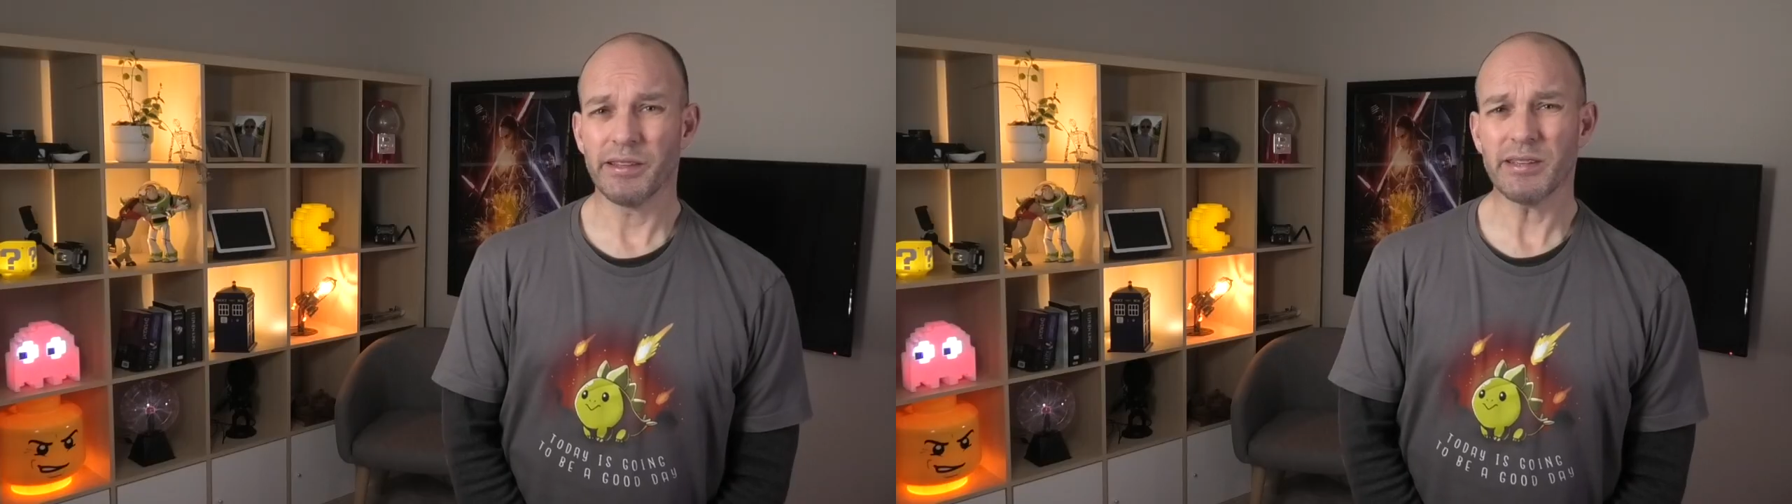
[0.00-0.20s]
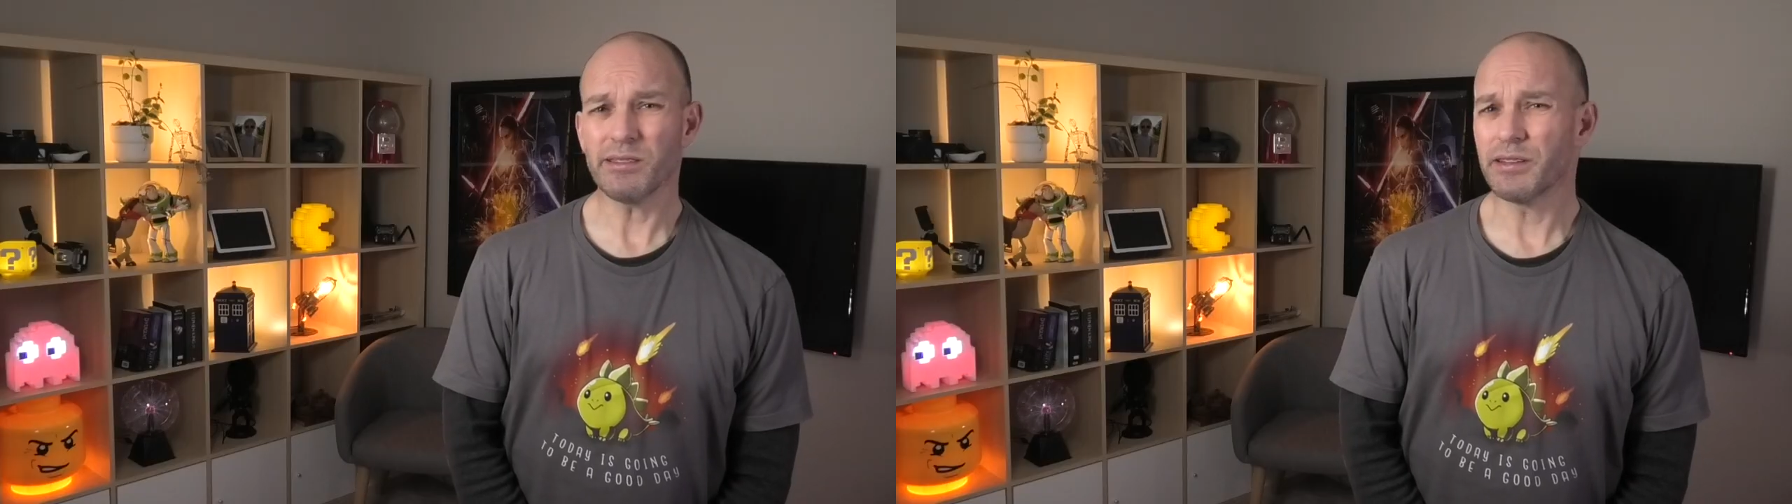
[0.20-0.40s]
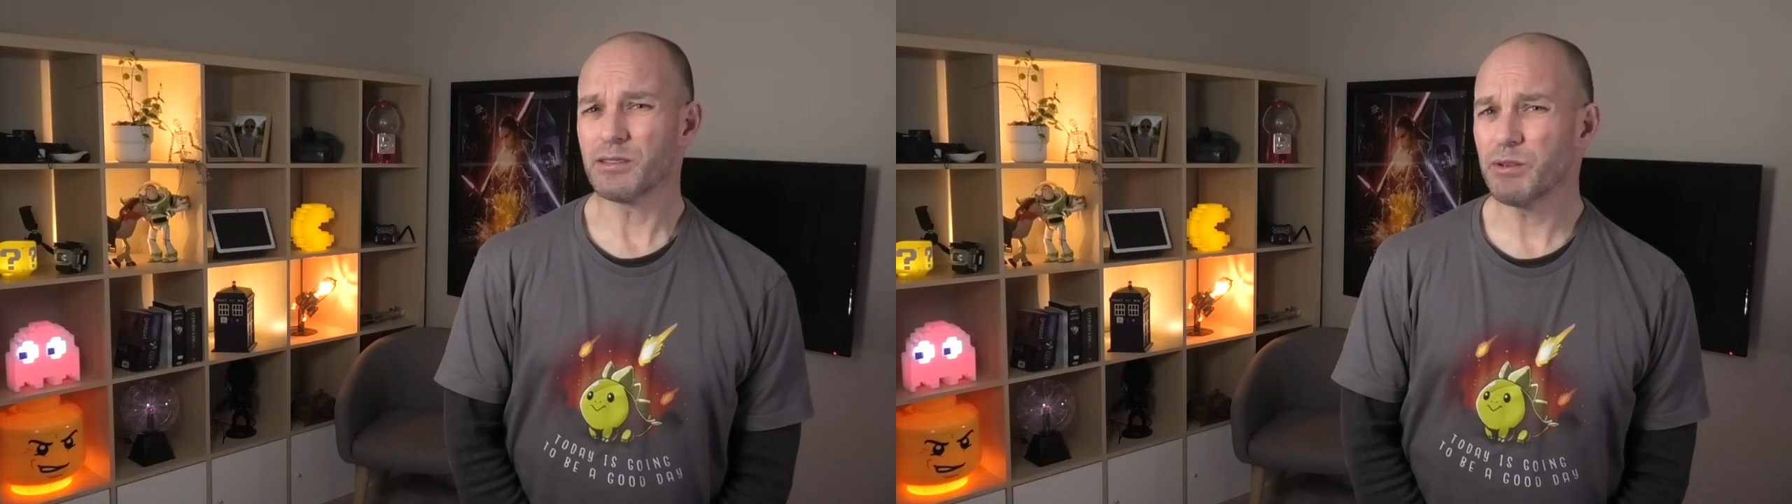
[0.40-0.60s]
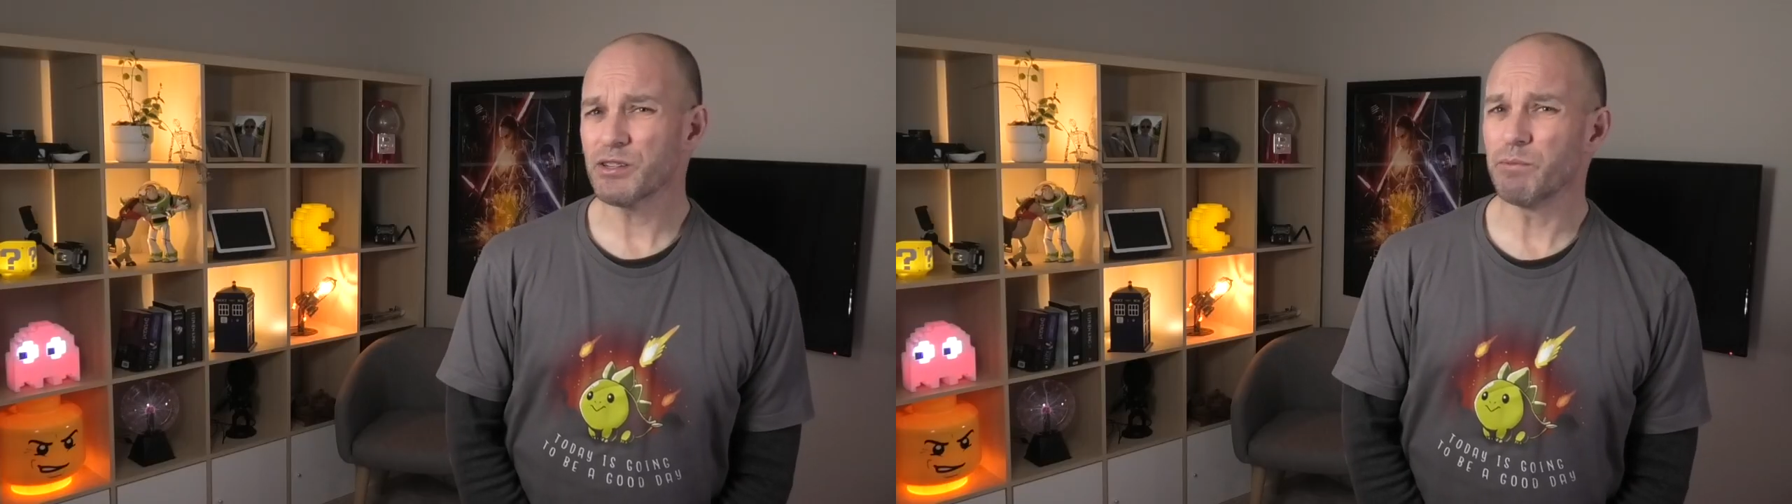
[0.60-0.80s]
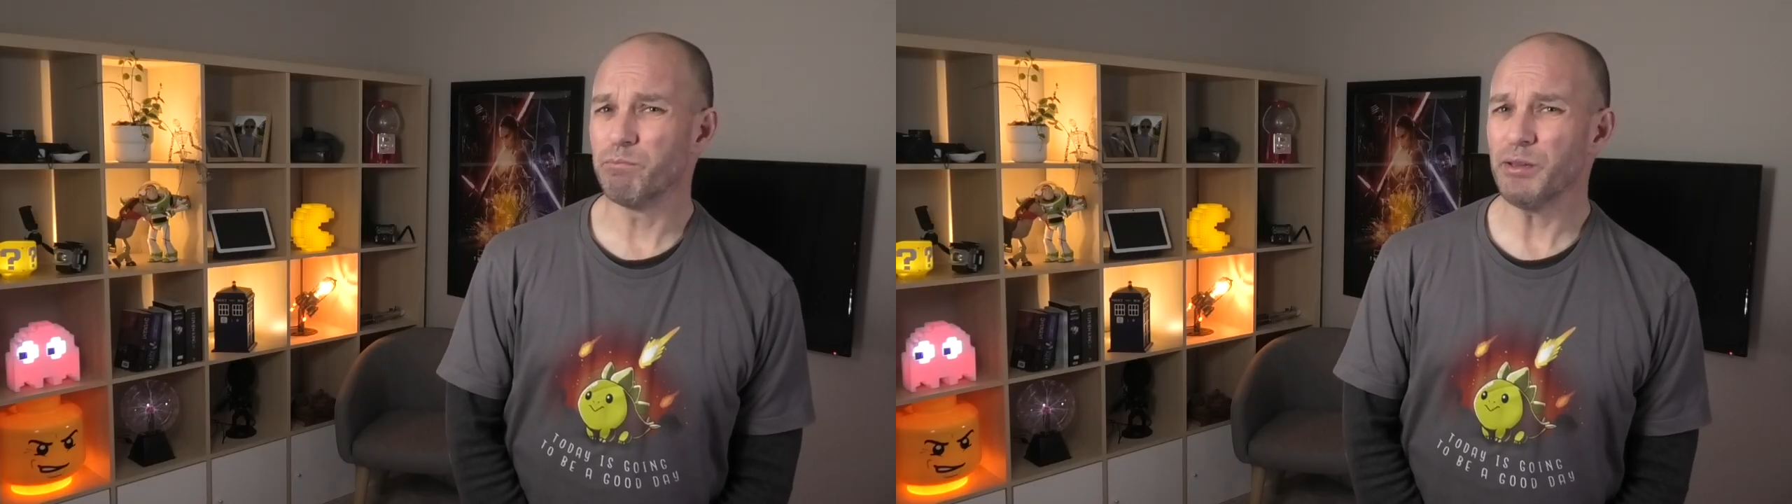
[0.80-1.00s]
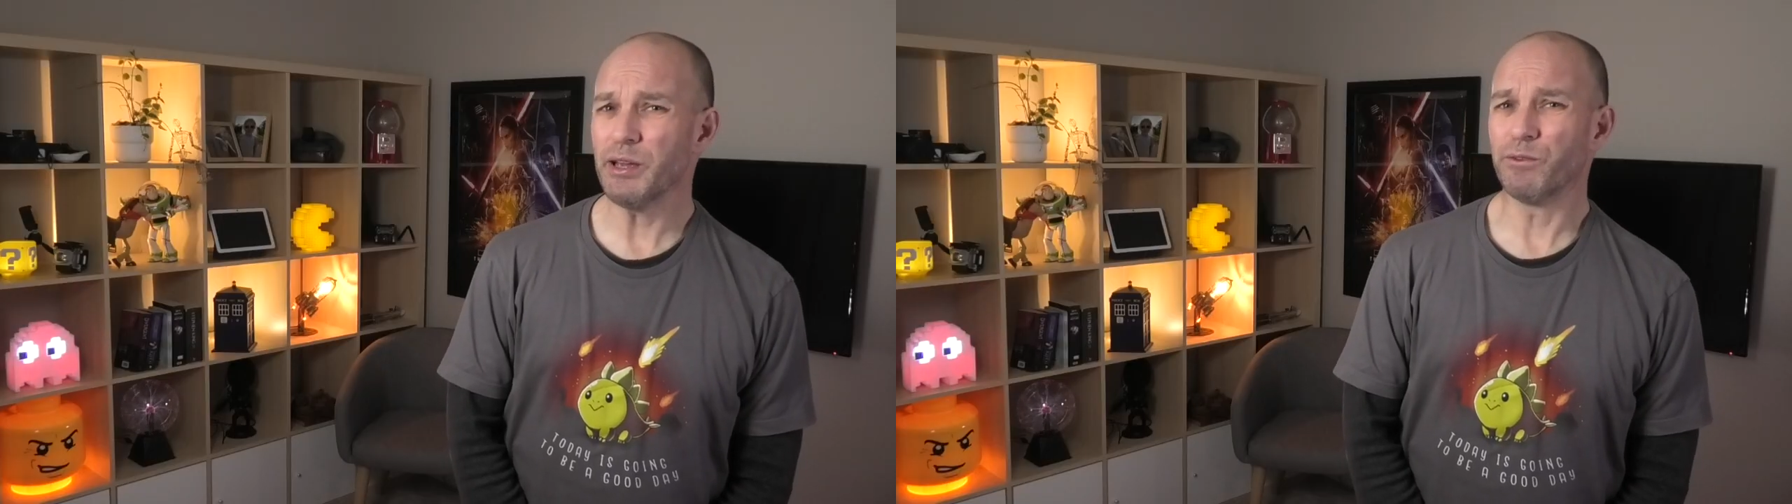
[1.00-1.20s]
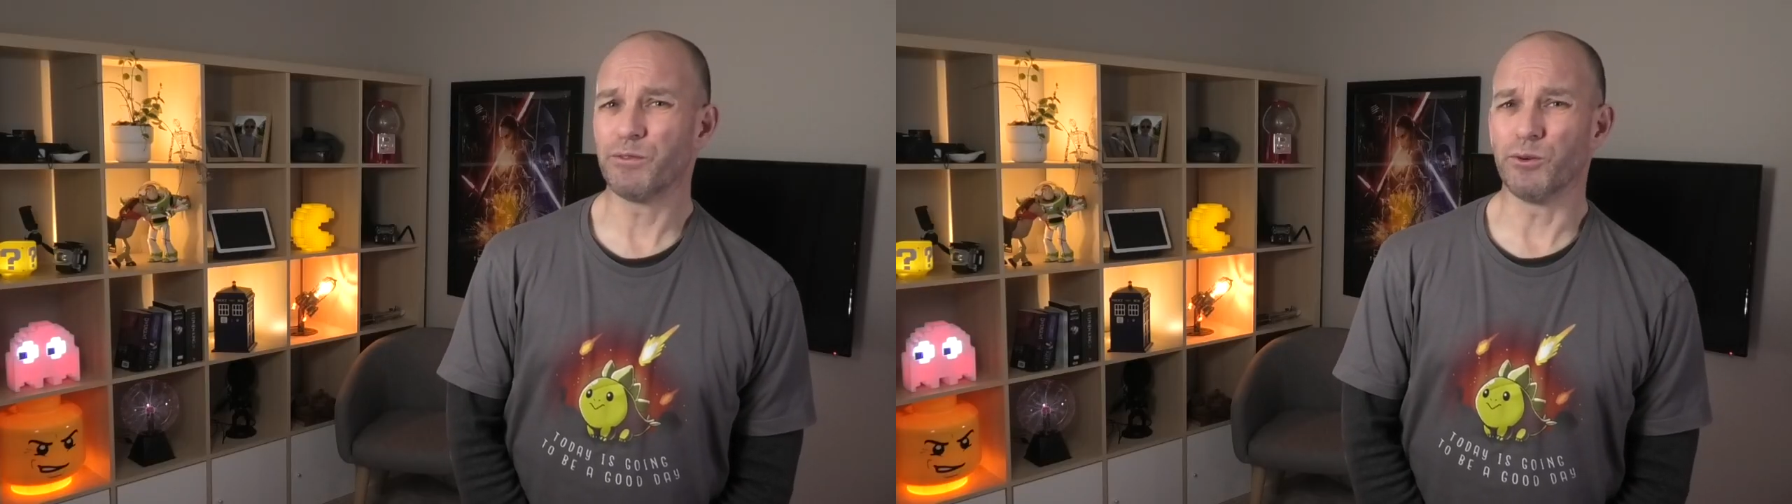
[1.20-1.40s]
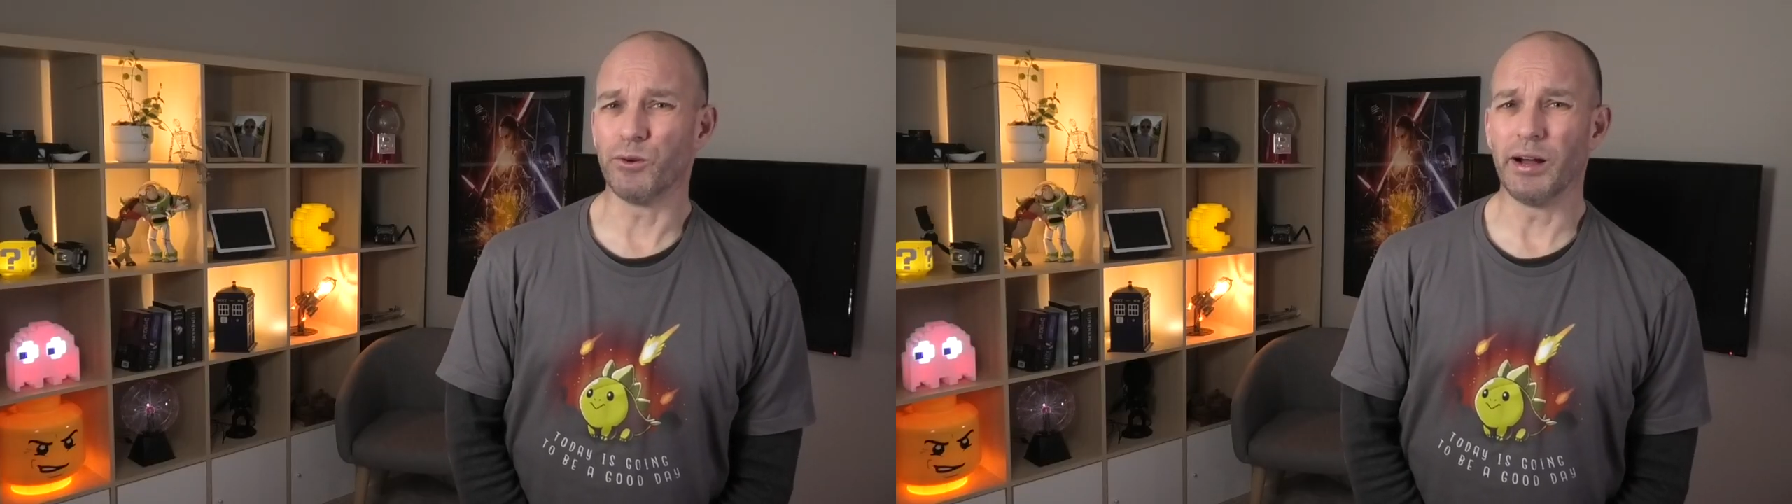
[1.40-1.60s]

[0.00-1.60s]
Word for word: that's not especially big for